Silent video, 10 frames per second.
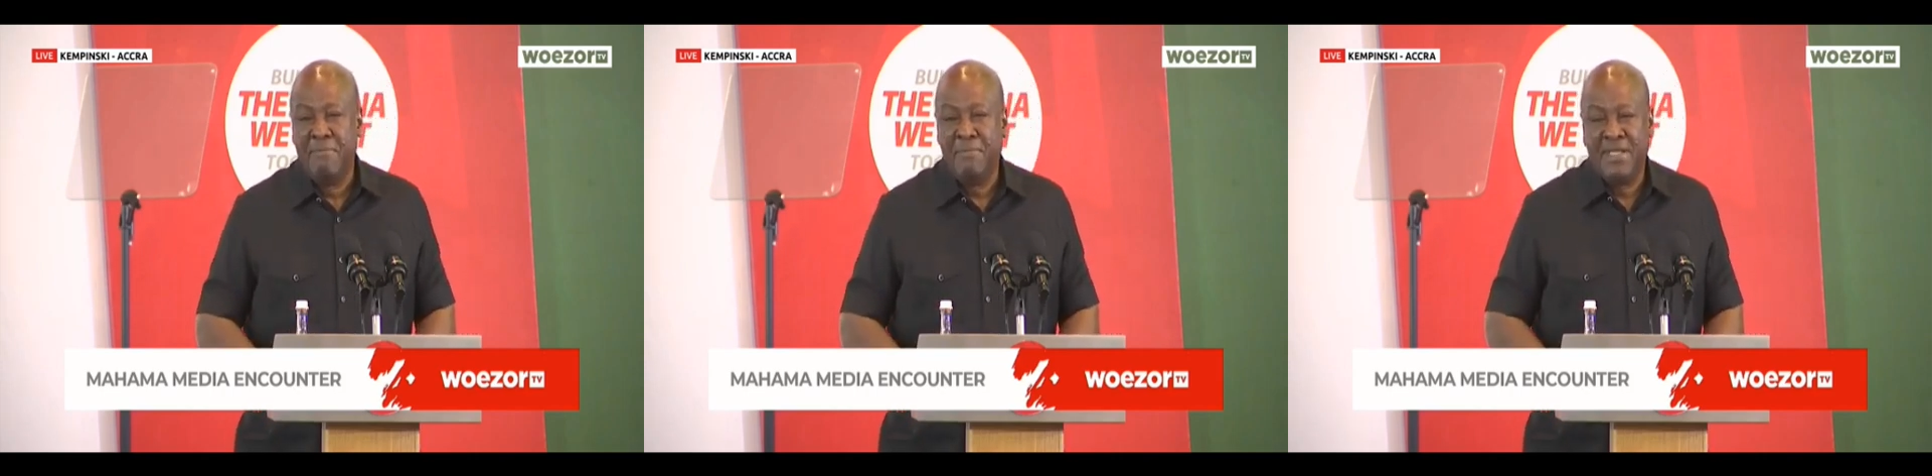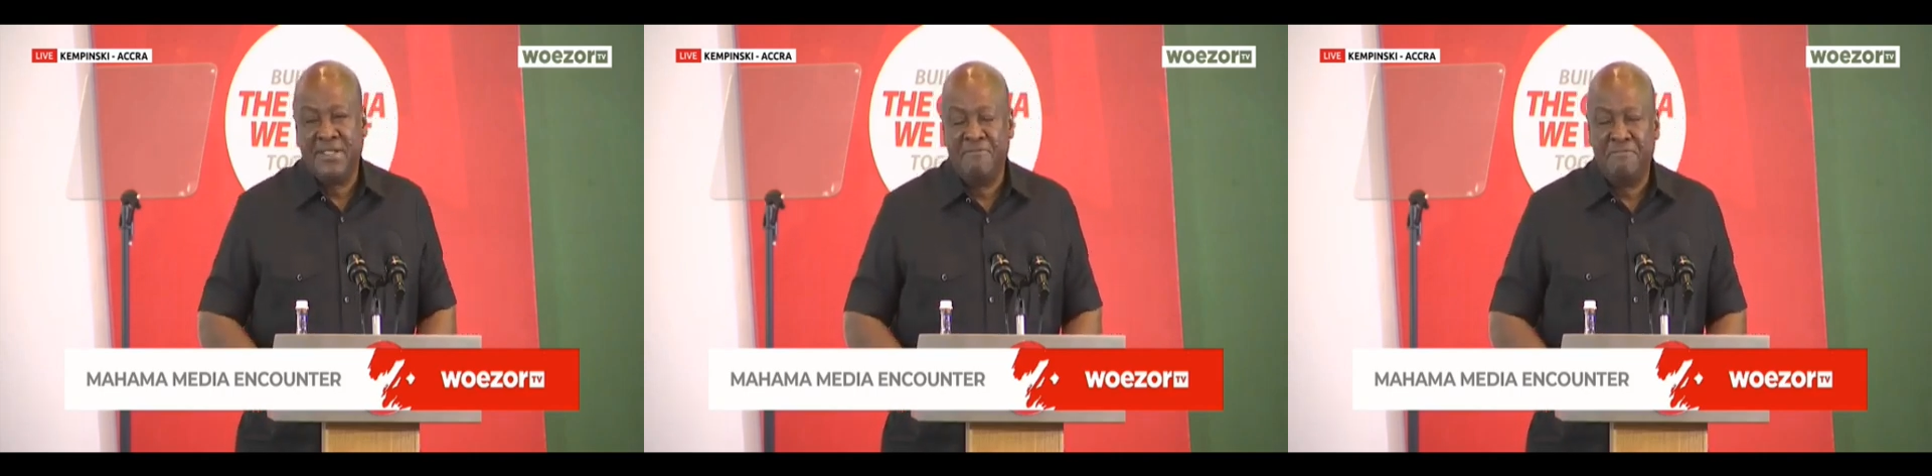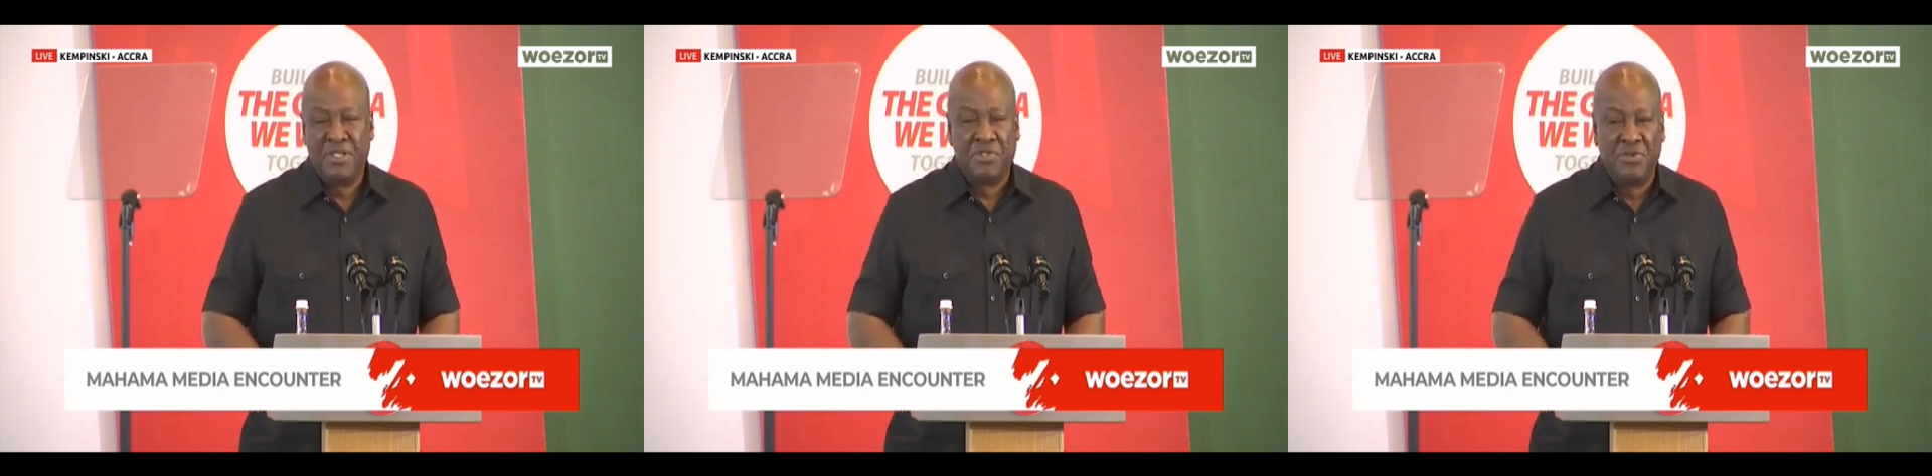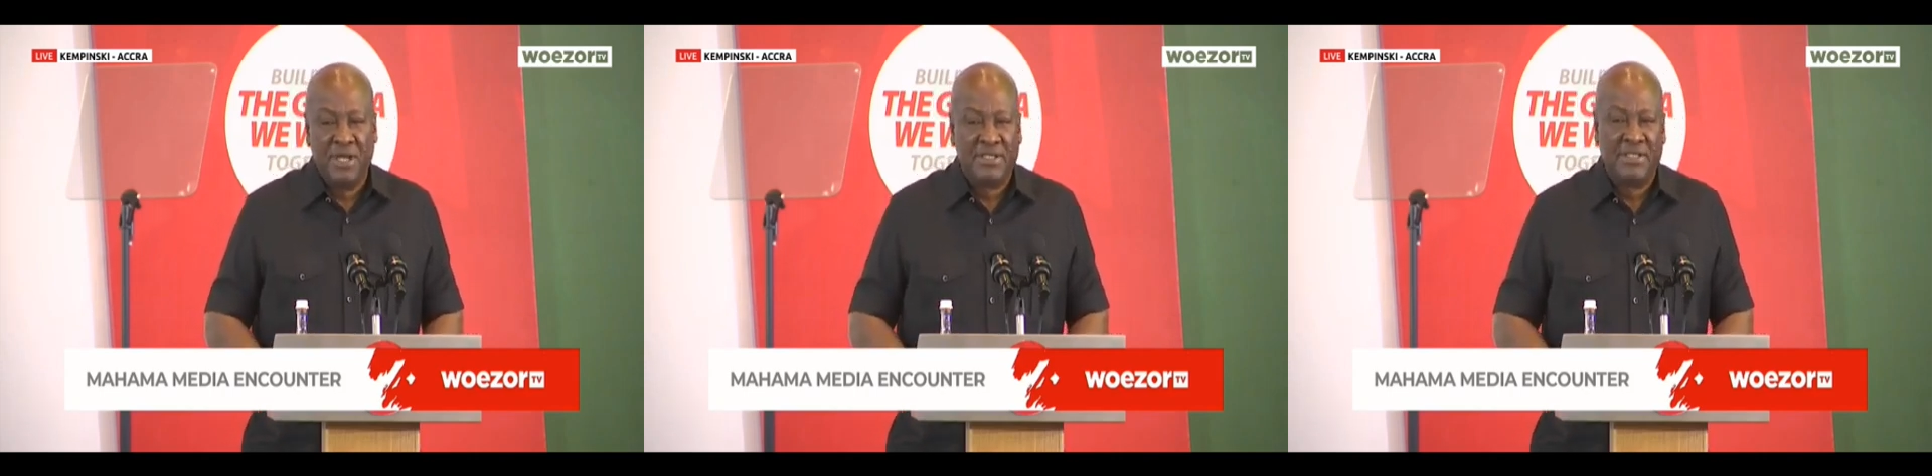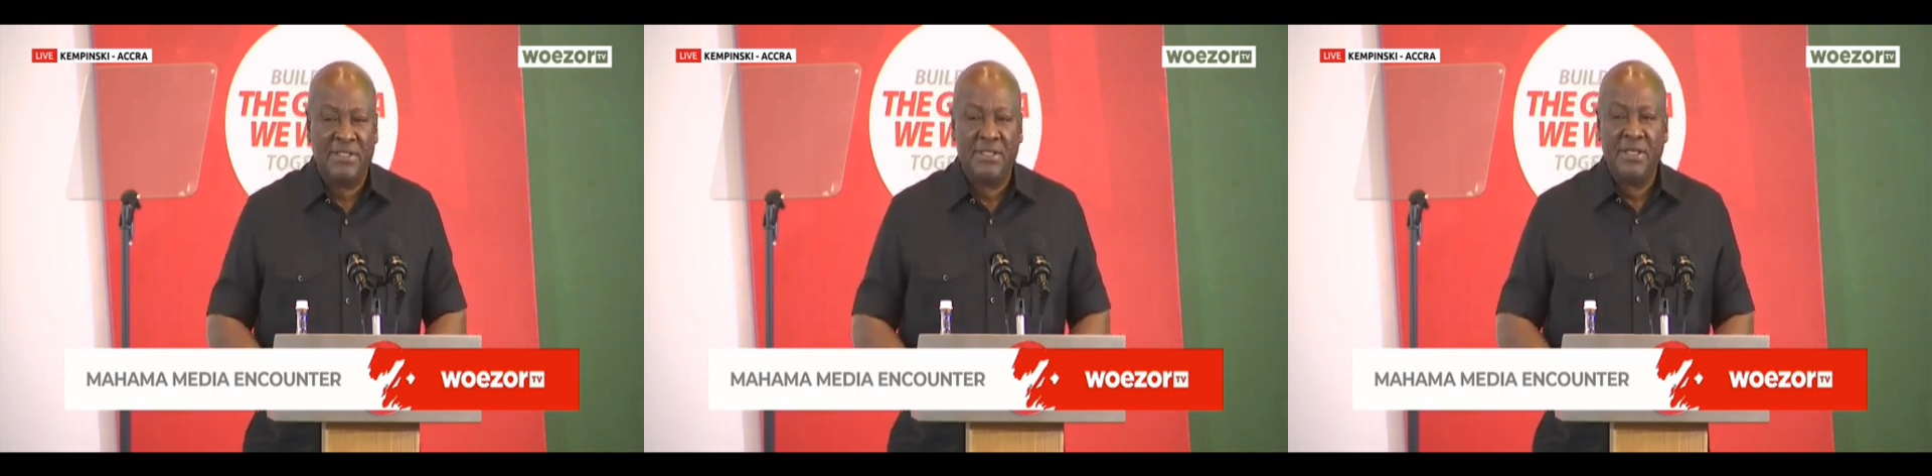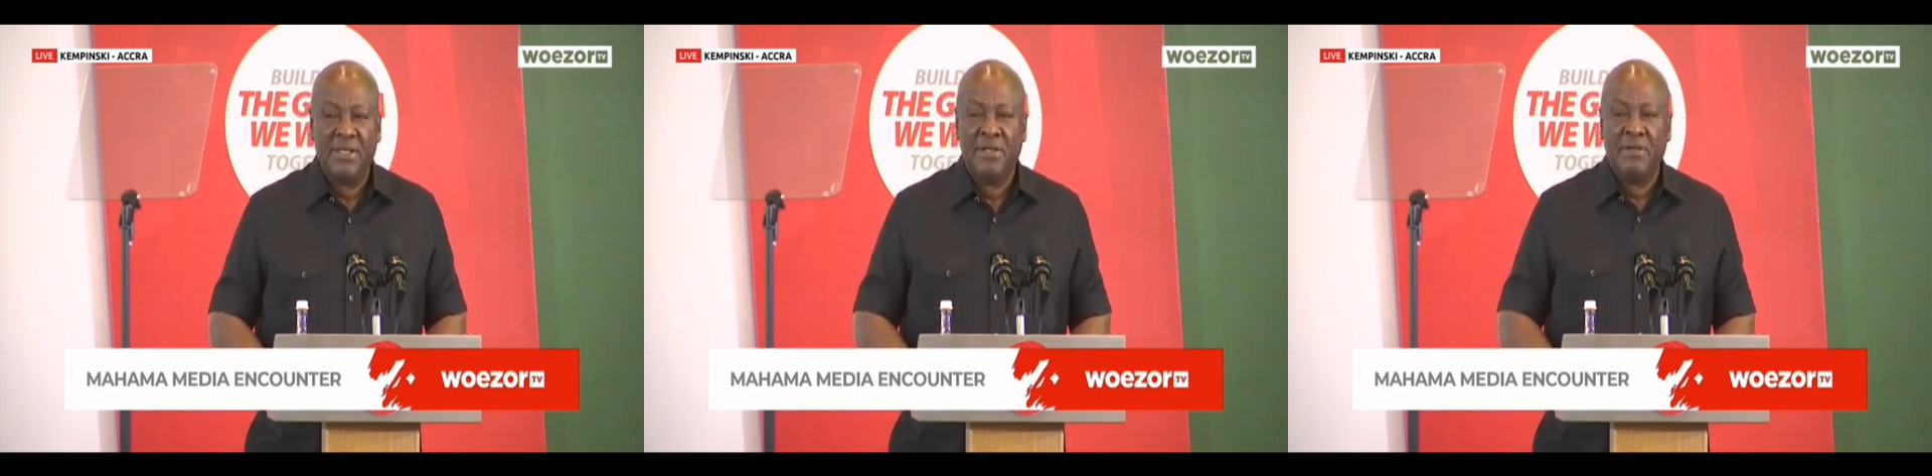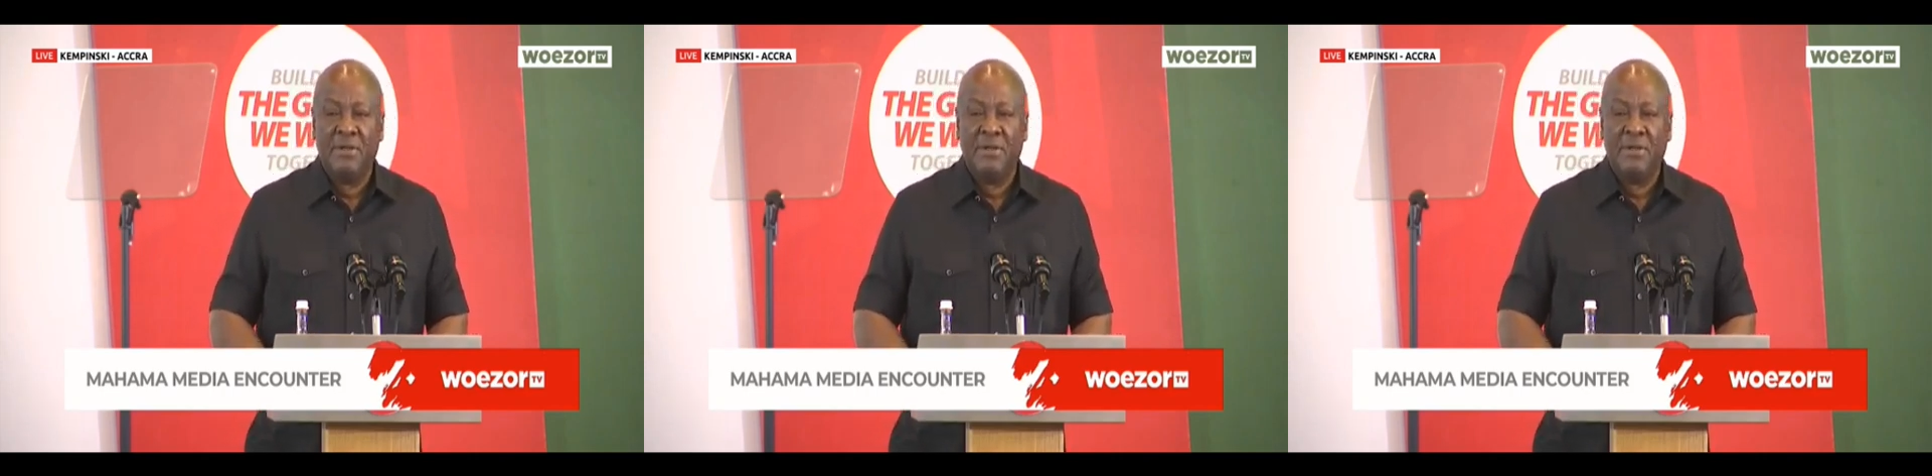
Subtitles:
and massive mistrust